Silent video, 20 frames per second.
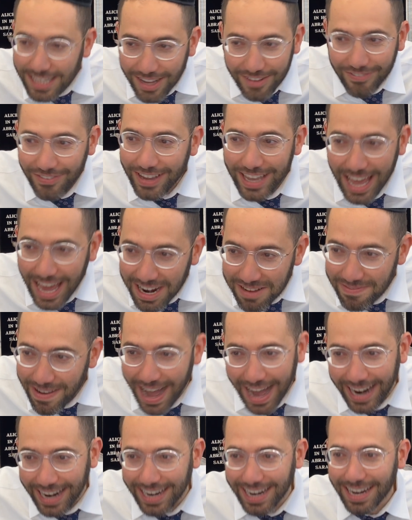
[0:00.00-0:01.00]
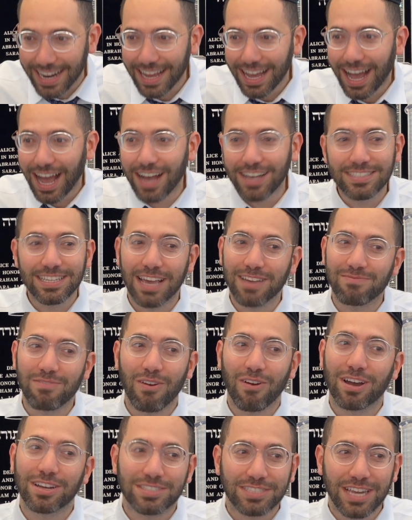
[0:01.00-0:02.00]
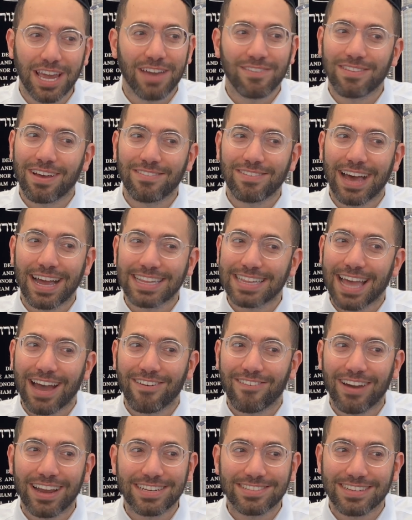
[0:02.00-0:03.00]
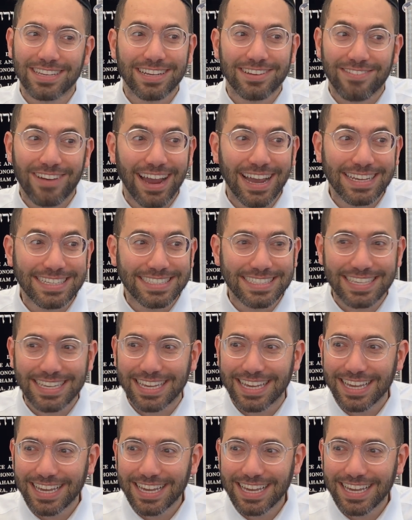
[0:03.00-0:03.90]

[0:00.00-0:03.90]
Forget about it. I was like, Baruch Hashem, I'm not that waitress. You're crazy.